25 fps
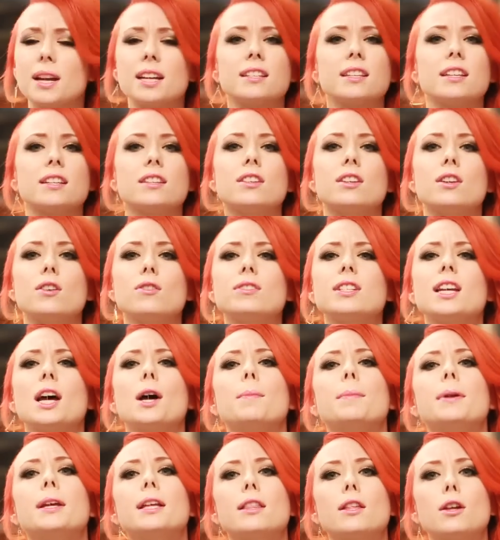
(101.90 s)
I said, you know, tell
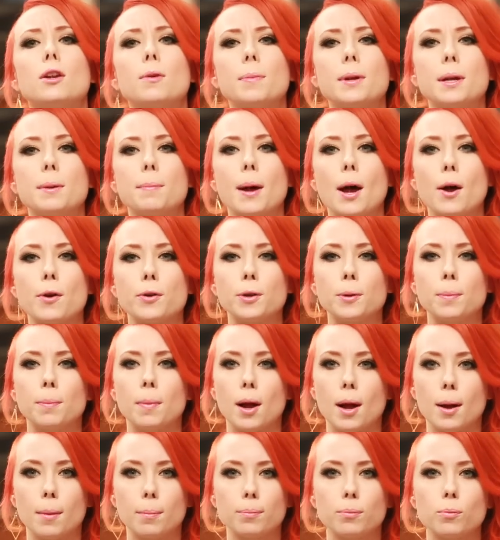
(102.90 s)
me a little bit about your
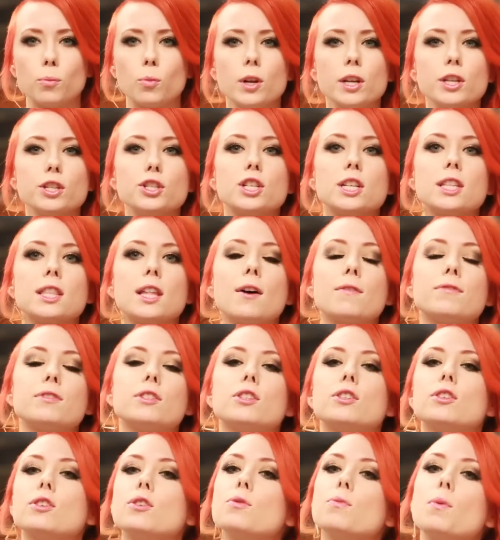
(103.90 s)
mom. What did she love to
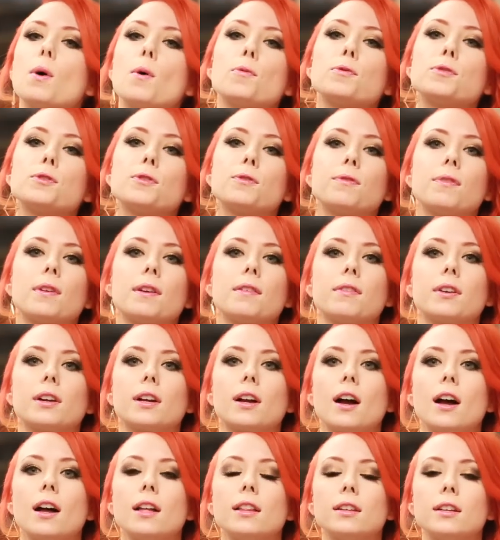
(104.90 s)
do? What was her favorite
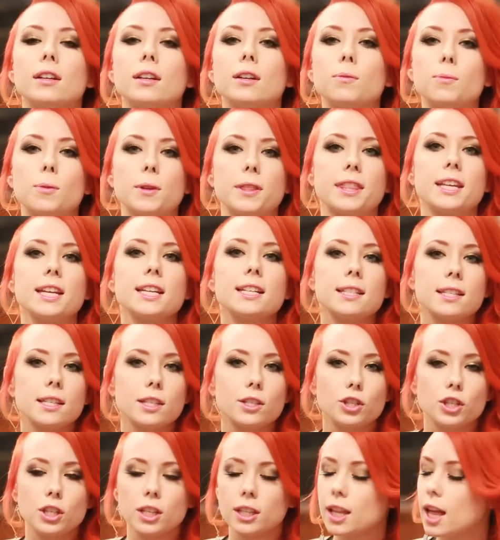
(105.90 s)
color? What things
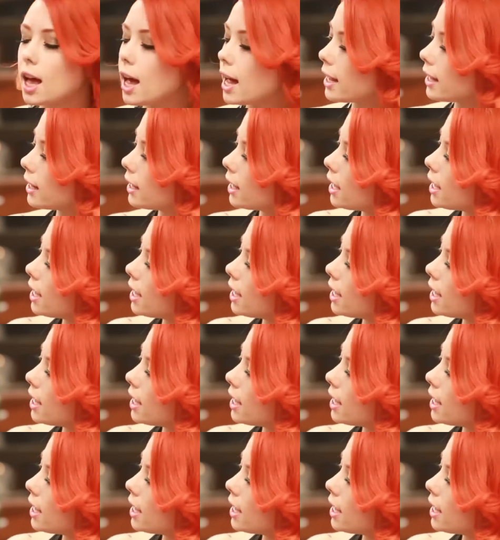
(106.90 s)
did she like?